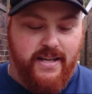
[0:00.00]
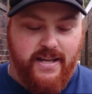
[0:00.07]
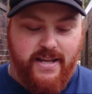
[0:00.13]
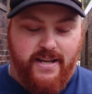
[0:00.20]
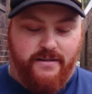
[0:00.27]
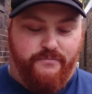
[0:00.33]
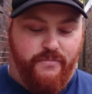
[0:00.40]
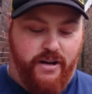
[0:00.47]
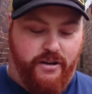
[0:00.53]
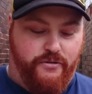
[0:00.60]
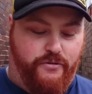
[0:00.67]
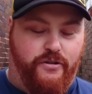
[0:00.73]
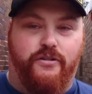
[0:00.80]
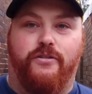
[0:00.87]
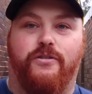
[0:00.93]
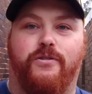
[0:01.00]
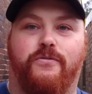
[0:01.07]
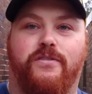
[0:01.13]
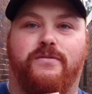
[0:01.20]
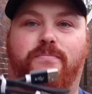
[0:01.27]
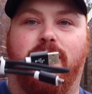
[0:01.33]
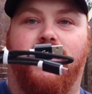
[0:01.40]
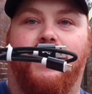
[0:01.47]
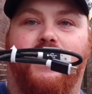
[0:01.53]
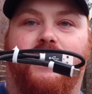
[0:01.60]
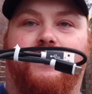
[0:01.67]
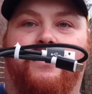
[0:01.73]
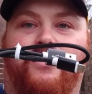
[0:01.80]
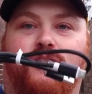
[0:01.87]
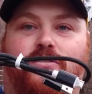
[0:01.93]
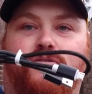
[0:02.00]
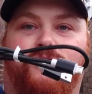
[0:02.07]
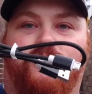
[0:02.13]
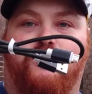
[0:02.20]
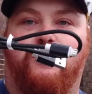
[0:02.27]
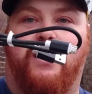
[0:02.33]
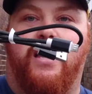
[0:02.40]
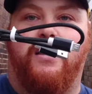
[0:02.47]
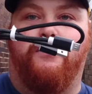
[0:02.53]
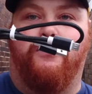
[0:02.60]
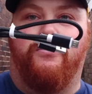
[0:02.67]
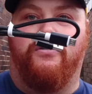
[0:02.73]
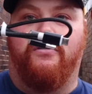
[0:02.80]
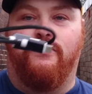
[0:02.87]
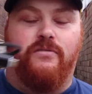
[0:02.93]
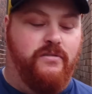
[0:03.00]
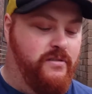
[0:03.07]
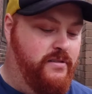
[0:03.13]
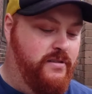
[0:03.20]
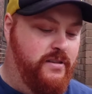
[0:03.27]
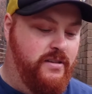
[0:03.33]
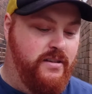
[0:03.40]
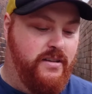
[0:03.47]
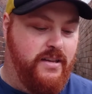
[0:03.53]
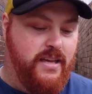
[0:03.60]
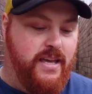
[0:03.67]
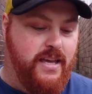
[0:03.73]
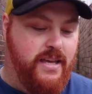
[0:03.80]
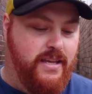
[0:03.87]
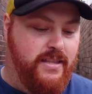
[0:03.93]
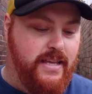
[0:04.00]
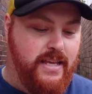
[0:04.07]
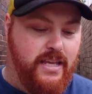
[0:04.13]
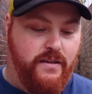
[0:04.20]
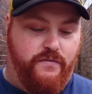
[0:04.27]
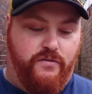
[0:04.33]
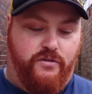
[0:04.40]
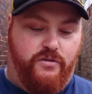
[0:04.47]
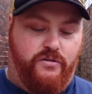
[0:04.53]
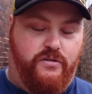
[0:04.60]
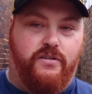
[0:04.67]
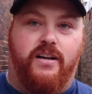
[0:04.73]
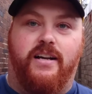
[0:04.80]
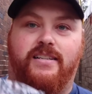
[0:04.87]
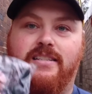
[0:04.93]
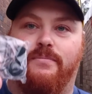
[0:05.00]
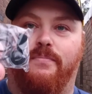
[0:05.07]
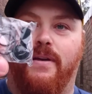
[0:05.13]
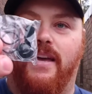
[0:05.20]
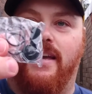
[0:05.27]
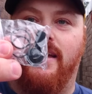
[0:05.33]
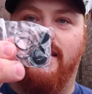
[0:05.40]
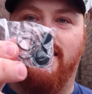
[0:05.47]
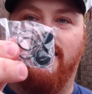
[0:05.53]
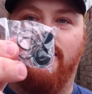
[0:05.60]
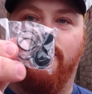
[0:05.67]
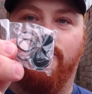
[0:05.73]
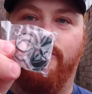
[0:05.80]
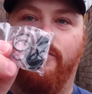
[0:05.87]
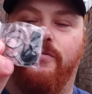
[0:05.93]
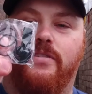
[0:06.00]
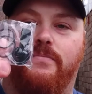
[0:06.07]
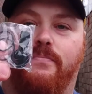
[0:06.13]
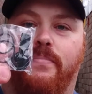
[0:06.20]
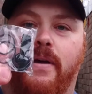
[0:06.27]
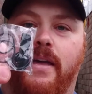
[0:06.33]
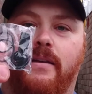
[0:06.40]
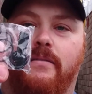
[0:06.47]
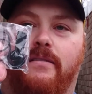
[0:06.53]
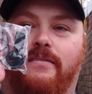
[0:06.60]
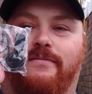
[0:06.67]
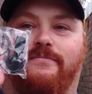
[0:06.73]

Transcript: Micro USB 2 cable, and they give you a spare USB